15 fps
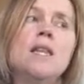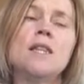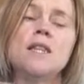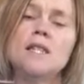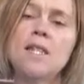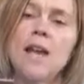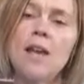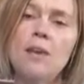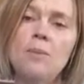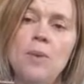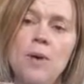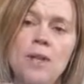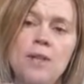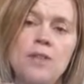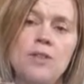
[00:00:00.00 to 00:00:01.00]
The second
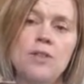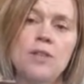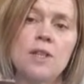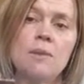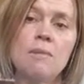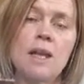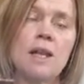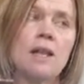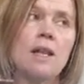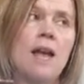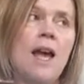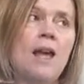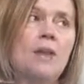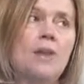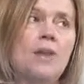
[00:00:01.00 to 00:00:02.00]
one is under the Mental
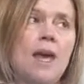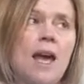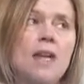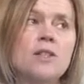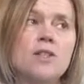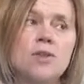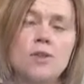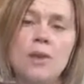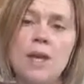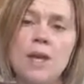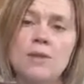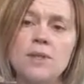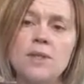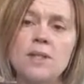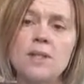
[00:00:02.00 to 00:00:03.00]
Health Act
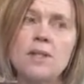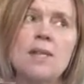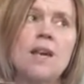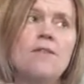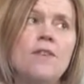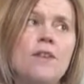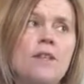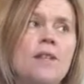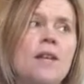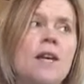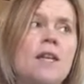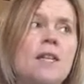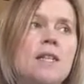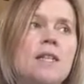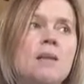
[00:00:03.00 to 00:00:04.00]
2007,
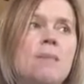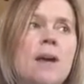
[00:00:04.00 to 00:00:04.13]
and it's